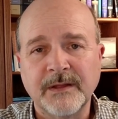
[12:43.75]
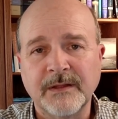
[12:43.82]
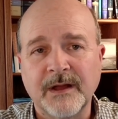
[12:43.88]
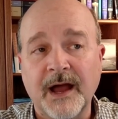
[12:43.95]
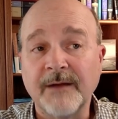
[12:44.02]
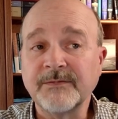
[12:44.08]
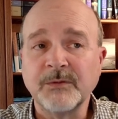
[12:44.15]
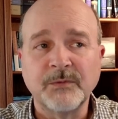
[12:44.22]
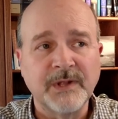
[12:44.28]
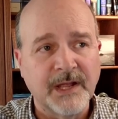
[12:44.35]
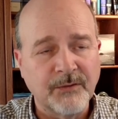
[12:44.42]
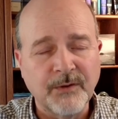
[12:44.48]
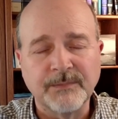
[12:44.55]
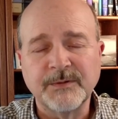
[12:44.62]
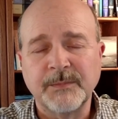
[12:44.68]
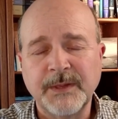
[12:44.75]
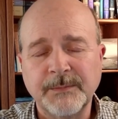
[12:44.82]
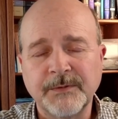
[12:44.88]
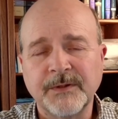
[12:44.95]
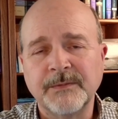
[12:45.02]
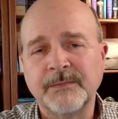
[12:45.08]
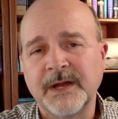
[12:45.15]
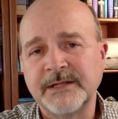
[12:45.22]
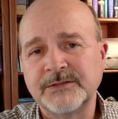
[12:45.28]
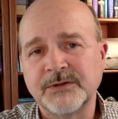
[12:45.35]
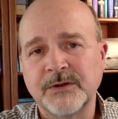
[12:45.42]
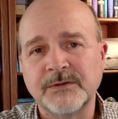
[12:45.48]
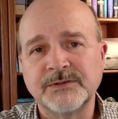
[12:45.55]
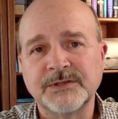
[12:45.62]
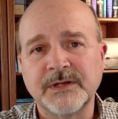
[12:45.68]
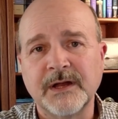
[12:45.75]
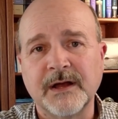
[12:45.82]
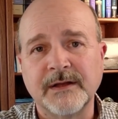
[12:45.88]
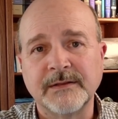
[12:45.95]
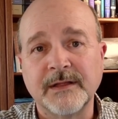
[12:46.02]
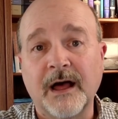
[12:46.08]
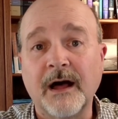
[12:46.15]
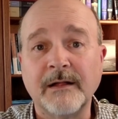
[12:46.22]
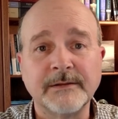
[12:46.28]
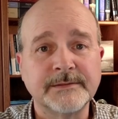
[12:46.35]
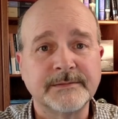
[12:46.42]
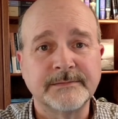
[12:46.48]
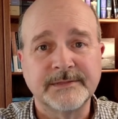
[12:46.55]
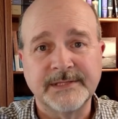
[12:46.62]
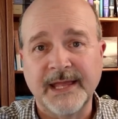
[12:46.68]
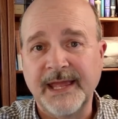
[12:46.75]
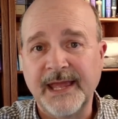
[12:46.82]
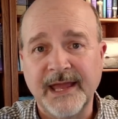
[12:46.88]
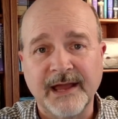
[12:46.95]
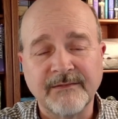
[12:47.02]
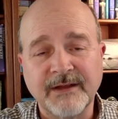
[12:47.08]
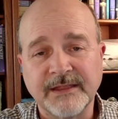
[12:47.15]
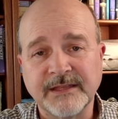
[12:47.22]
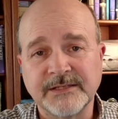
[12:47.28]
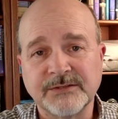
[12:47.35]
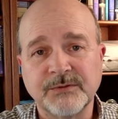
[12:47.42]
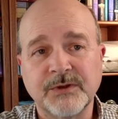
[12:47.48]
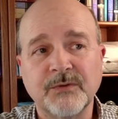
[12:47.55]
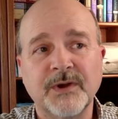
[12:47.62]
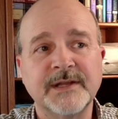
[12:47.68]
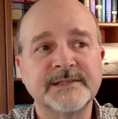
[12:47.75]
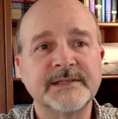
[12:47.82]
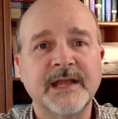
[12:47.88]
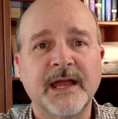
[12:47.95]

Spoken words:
often when I go up to people in my church, I'll say, hey, I've got this request,